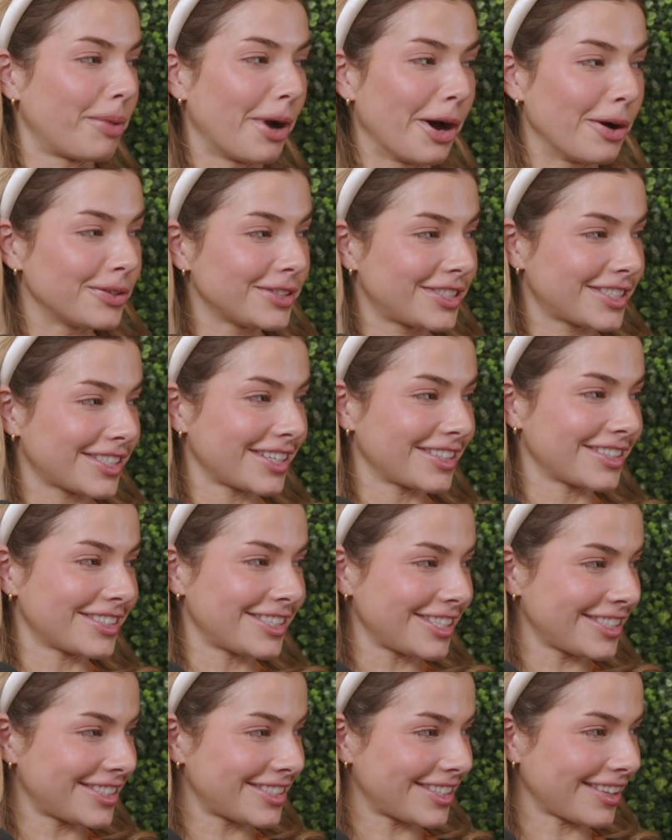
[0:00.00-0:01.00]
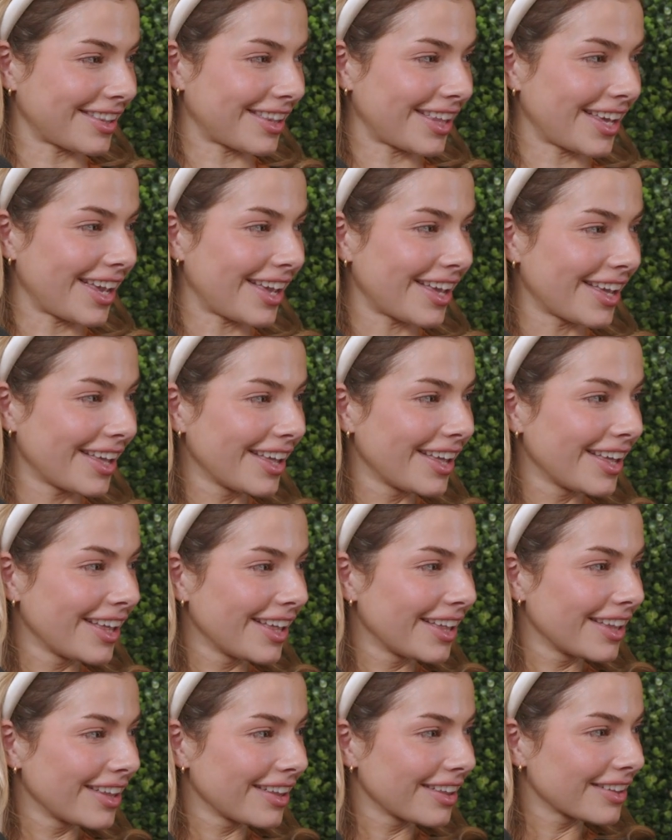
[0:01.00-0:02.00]
posts consistently.
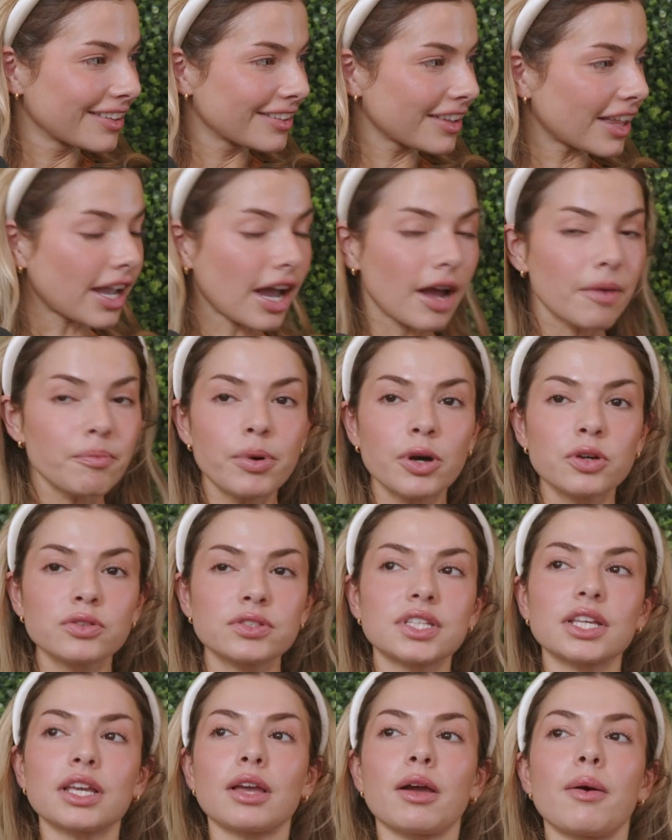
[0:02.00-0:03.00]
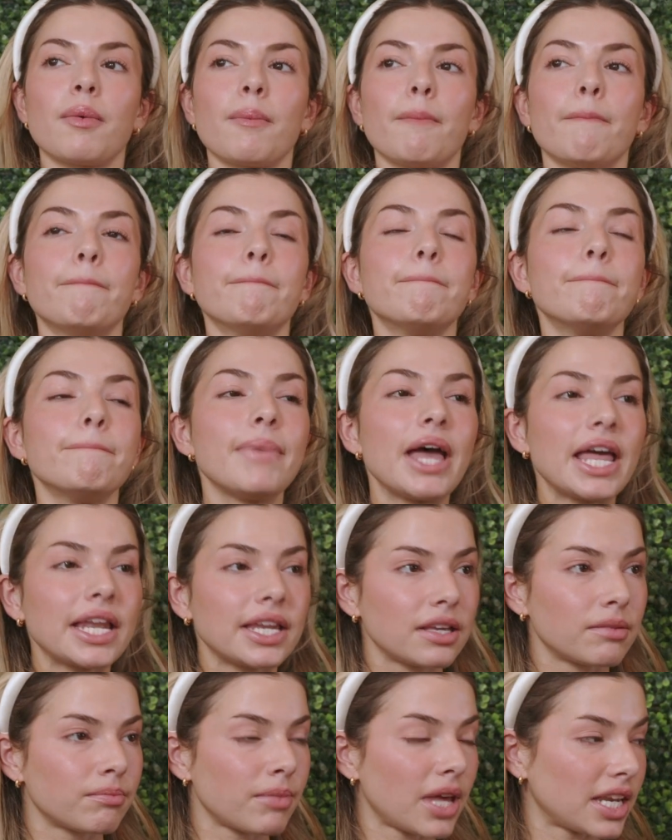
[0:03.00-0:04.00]
Like I'm posting
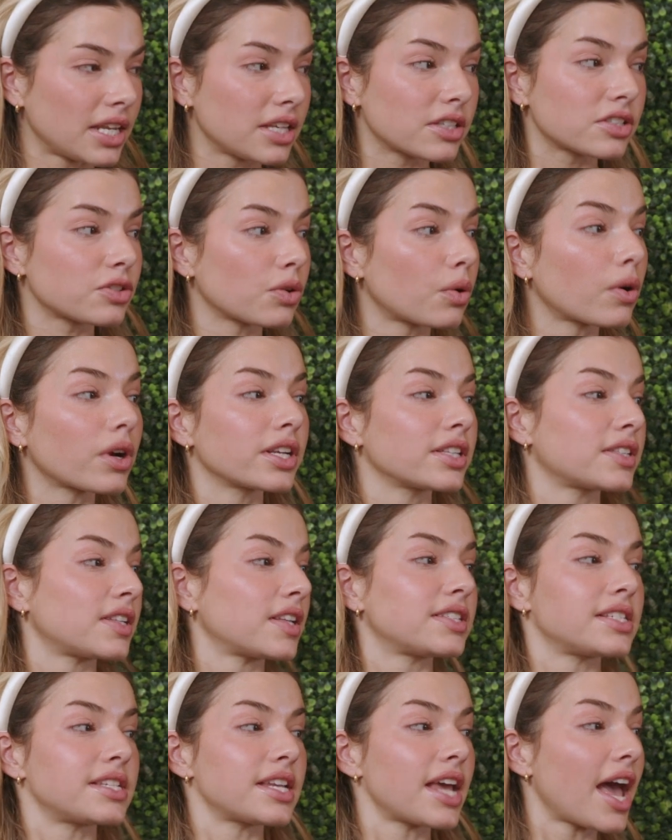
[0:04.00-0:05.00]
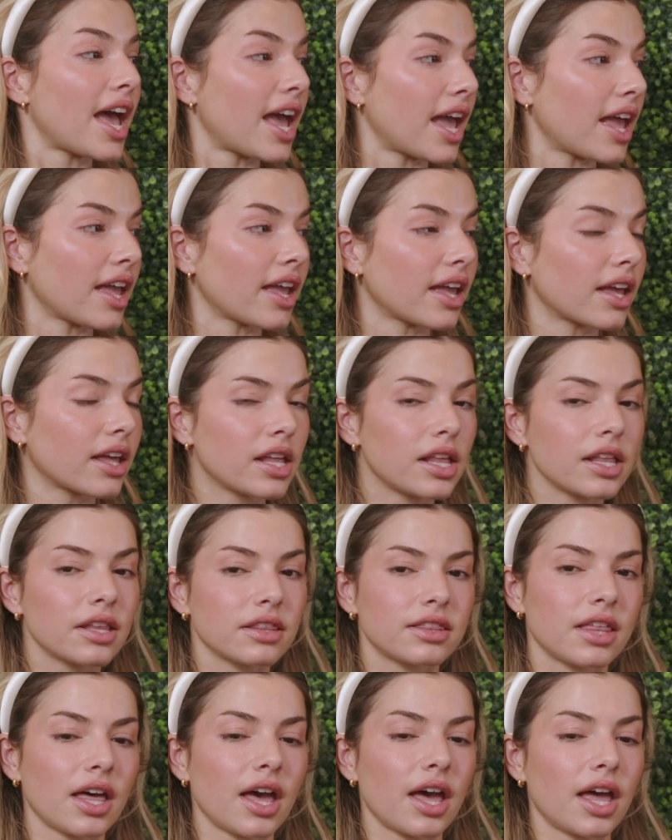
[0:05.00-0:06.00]
many, many stories a day
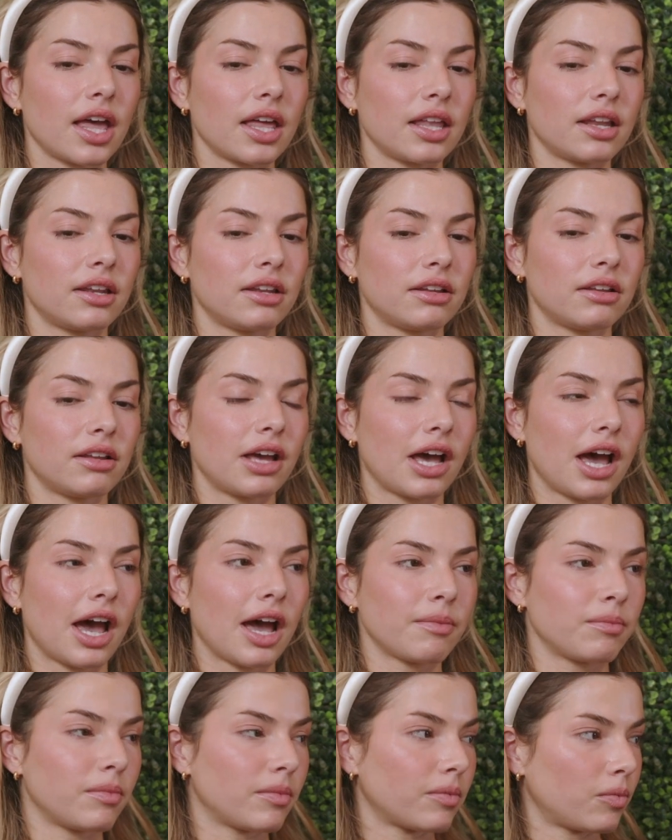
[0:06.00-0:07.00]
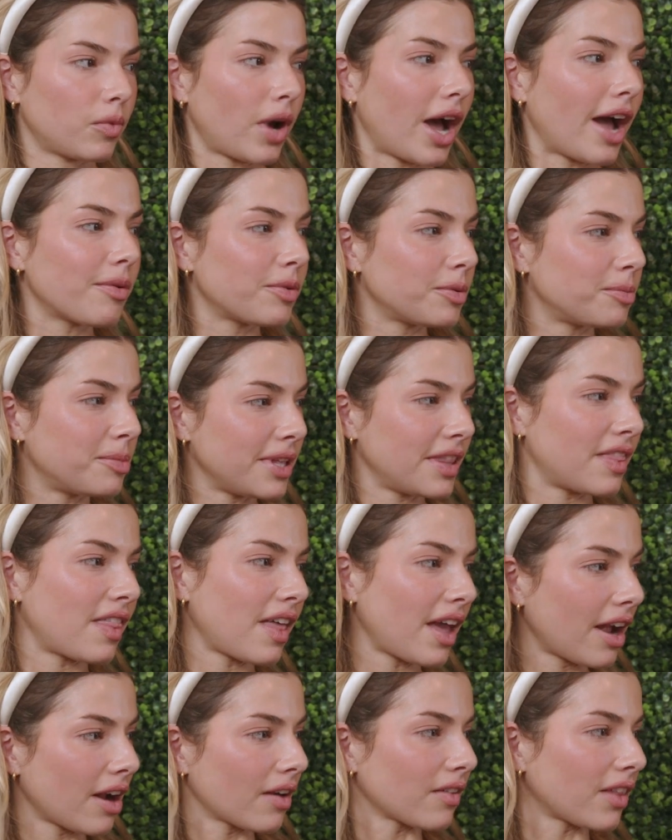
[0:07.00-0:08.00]
that I'm I would be
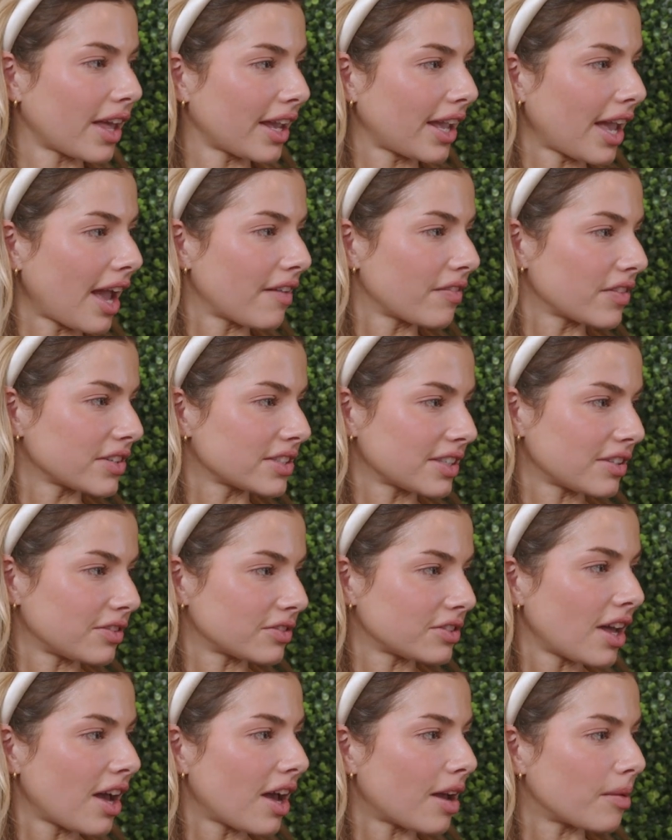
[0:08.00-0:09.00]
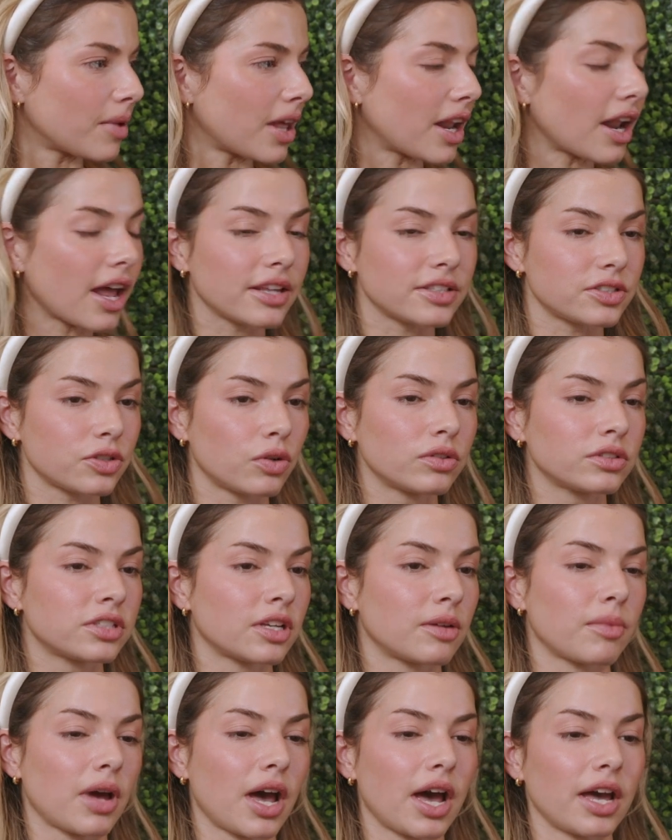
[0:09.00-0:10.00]
there like every single time. And I told
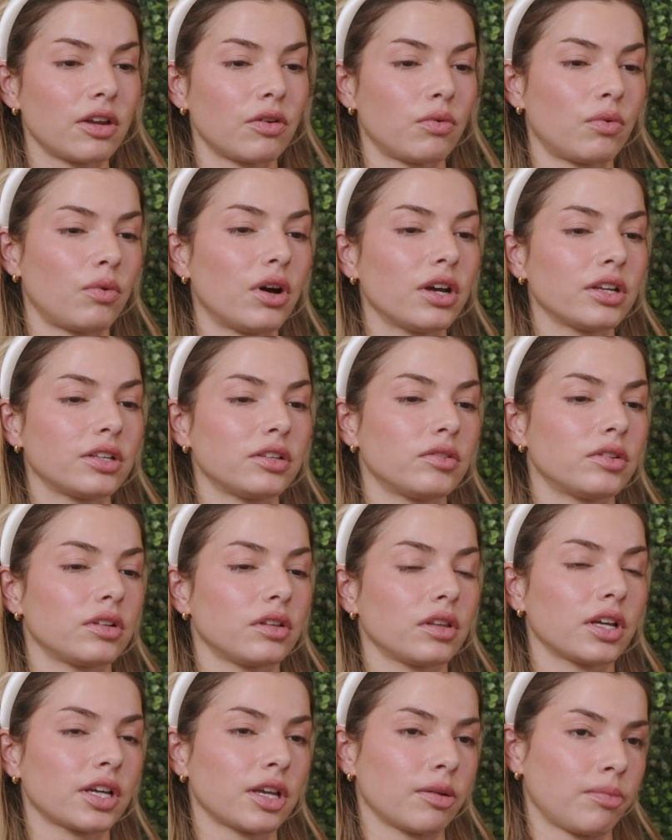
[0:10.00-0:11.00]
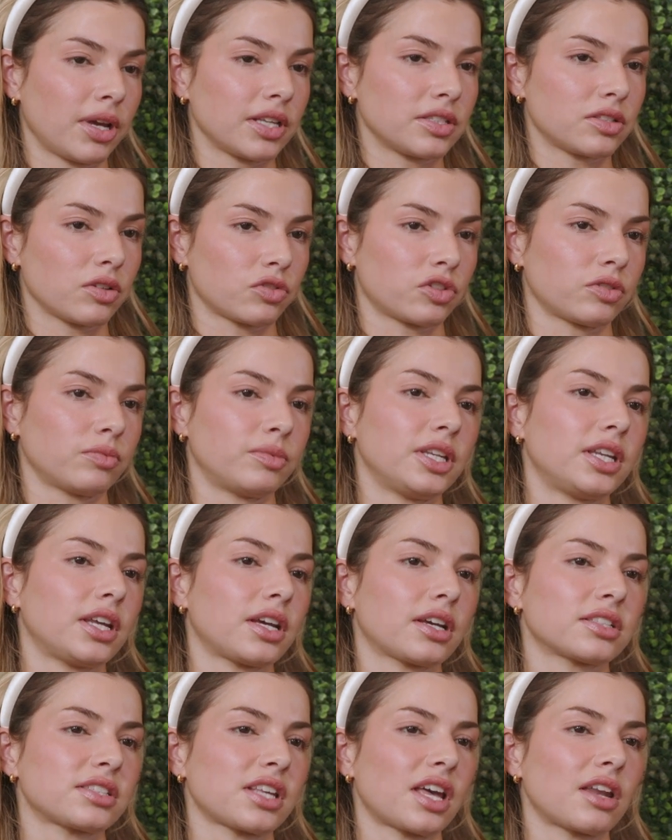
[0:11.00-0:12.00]
him I don't want you to look at my social
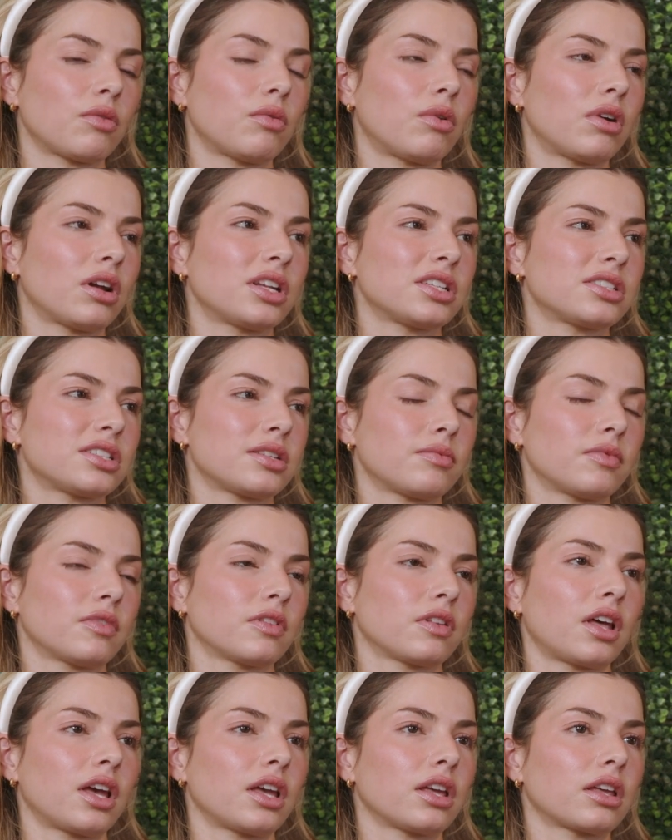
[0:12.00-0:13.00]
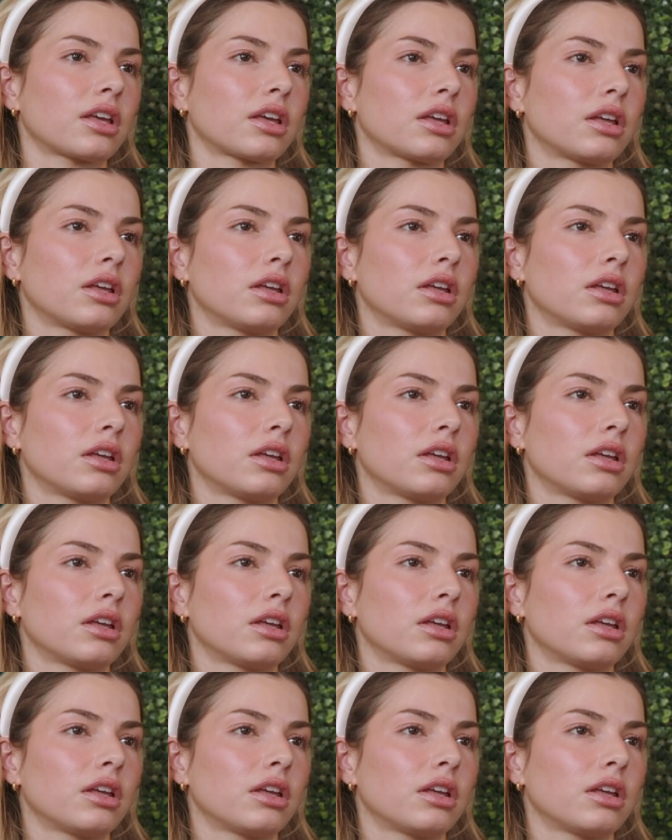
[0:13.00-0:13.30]
media cuz I don't want it to like